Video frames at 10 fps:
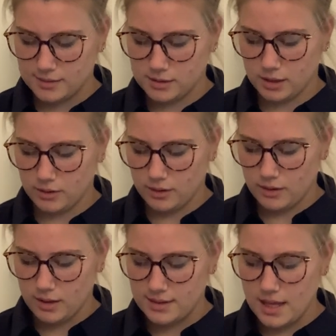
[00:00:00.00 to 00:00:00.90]
So
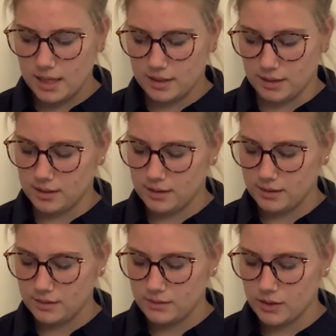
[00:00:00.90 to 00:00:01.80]
they did.
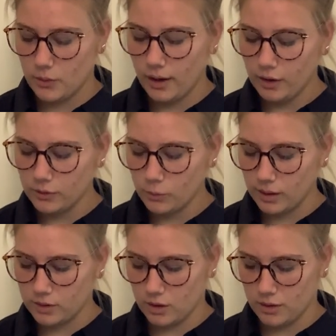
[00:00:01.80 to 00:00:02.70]
The rehearsal
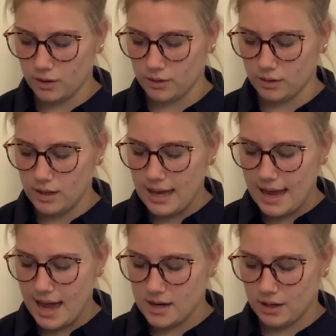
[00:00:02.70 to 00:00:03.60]
went on
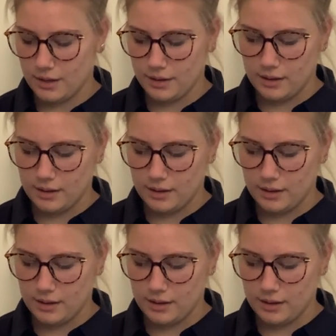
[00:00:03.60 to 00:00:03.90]
and on.